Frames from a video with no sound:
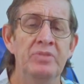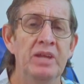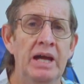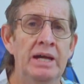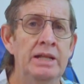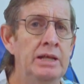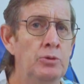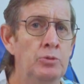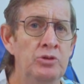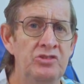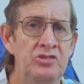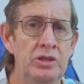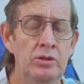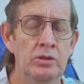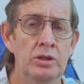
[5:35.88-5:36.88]
and it was
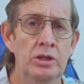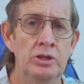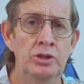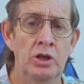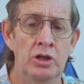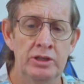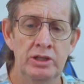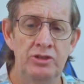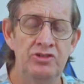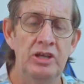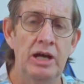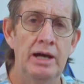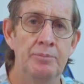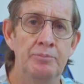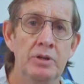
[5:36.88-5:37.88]
still not as
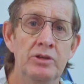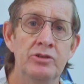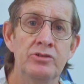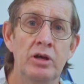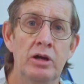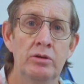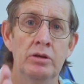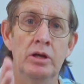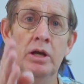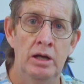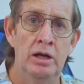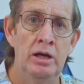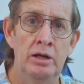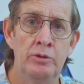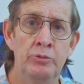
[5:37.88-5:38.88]
sharp. So
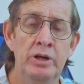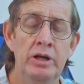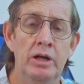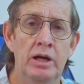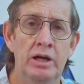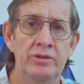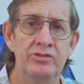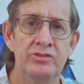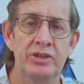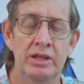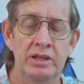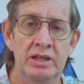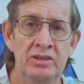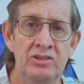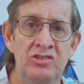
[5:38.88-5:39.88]
I realized that
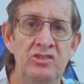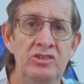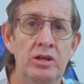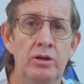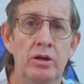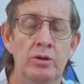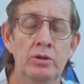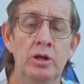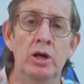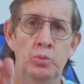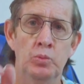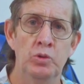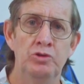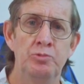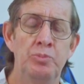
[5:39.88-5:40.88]
0
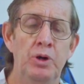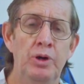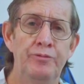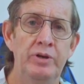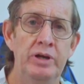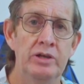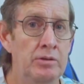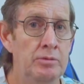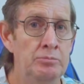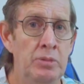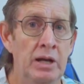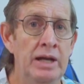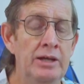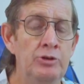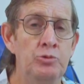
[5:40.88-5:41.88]
was perfect. My
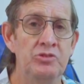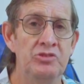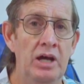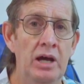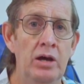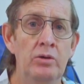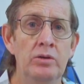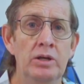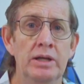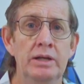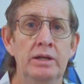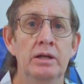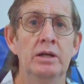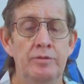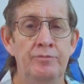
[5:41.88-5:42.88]
lens was only
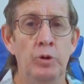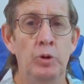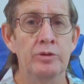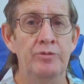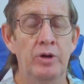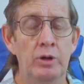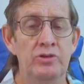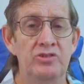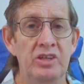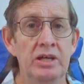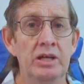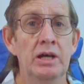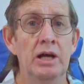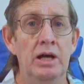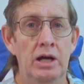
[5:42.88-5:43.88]
forward focusing
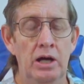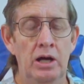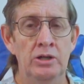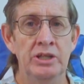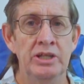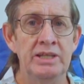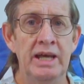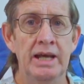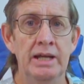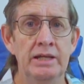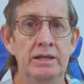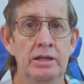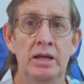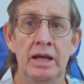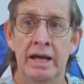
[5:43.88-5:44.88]
on the tele
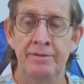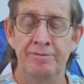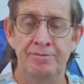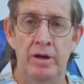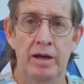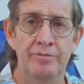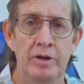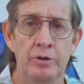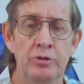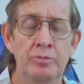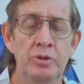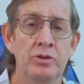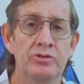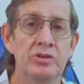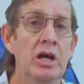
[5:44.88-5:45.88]
at 500
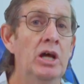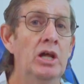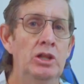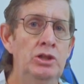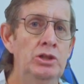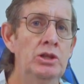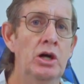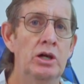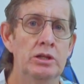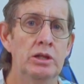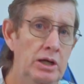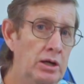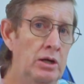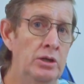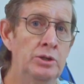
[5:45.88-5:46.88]
mils, not
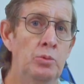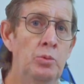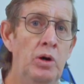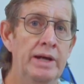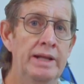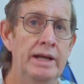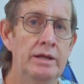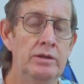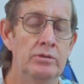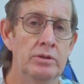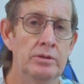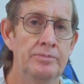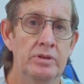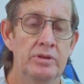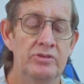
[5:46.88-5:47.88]
on the wide angle.
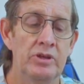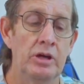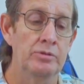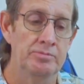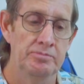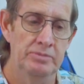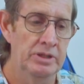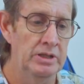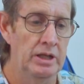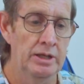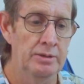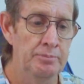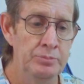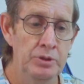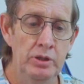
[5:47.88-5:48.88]
So you're
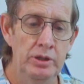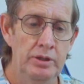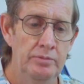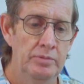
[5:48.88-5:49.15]
like, beauty,